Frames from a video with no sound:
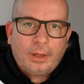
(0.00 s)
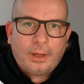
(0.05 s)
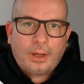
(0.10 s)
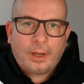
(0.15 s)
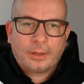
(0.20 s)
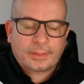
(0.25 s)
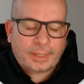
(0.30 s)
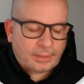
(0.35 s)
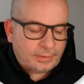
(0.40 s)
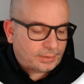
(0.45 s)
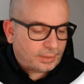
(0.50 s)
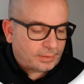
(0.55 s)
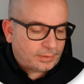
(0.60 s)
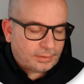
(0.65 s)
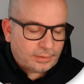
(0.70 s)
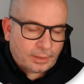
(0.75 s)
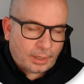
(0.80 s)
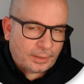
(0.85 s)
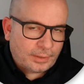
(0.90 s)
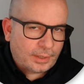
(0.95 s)
Okay,
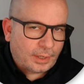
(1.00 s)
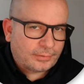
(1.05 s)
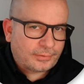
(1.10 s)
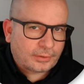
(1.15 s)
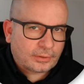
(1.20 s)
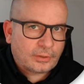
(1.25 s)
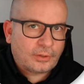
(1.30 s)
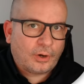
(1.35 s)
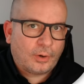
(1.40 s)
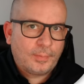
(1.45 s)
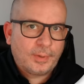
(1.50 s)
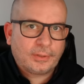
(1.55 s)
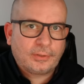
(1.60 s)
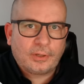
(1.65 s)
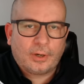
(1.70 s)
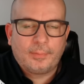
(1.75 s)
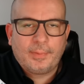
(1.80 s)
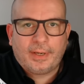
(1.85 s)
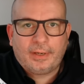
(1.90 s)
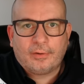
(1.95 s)
then another common
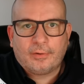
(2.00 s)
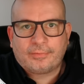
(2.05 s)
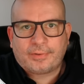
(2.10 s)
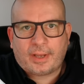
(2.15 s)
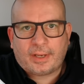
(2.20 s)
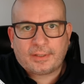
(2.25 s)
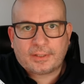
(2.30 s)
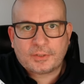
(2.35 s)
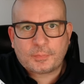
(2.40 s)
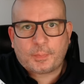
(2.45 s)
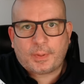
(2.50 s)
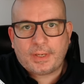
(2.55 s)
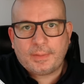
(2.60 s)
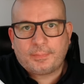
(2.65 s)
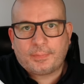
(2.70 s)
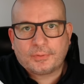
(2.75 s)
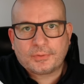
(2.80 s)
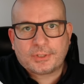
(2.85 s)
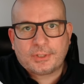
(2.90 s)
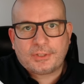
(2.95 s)
comment I've had is
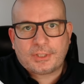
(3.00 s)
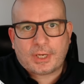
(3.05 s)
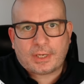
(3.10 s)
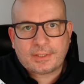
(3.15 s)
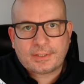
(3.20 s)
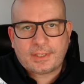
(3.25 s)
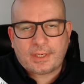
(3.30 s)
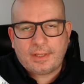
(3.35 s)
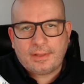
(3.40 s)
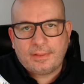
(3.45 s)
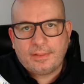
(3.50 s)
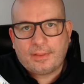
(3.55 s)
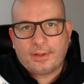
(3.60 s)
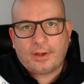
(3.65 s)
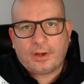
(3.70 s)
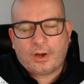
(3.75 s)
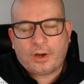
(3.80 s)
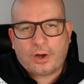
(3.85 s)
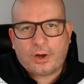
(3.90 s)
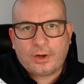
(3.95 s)
people suggesting
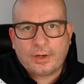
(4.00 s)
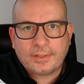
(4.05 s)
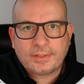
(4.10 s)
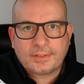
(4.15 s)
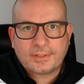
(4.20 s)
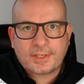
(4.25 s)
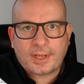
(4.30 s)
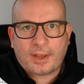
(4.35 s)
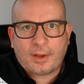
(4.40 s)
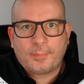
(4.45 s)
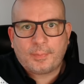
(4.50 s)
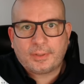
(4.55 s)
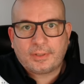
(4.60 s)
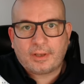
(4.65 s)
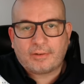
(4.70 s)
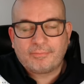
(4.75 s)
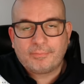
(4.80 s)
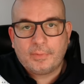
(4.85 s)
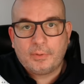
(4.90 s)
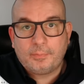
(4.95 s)
that I set up a
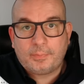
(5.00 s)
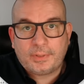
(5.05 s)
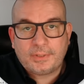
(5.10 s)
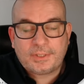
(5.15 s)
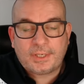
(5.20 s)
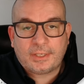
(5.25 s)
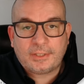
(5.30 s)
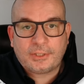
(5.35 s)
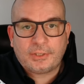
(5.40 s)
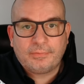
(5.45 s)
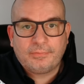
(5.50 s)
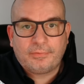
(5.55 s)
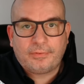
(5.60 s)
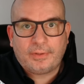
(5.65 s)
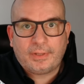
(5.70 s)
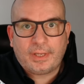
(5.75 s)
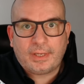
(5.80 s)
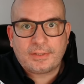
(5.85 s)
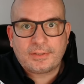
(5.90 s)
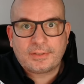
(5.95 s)
government petition for
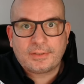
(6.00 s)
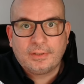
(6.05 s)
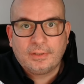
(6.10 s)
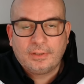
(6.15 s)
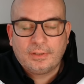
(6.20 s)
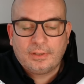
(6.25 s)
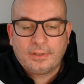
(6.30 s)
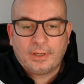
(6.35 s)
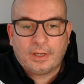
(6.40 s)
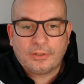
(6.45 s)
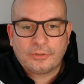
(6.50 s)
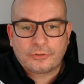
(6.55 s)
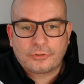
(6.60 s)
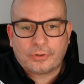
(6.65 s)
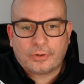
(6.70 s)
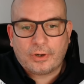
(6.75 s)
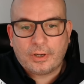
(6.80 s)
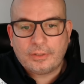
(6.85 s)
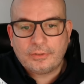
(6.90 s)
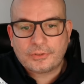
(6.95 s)
this and
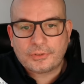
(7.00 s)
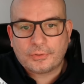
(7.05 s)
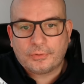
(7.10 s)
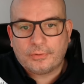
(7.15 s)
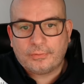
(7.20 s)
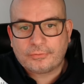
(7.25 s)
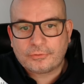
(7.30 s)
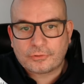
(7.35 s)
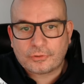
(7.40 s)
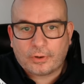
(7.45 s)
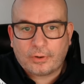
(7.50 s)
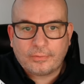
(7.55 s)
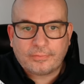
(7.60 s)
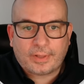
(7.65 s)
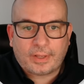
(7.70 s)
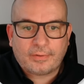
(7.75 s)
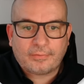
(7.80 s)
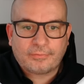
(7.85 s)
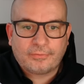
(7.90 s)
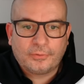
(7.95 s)
try and sort of drive
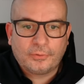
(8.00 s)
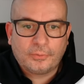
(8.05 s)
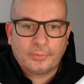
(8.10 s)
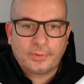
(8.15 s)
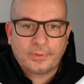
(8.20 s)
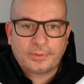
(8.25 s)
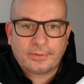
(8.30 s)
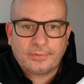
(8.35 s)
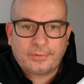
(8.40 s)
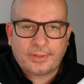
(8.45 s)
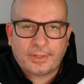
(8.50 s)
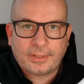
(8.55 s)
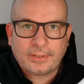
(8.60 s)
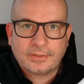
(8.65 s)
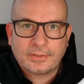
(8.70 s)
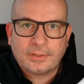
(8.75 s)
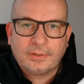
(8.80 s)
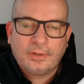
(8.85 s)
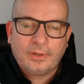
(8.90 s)
that forward and things.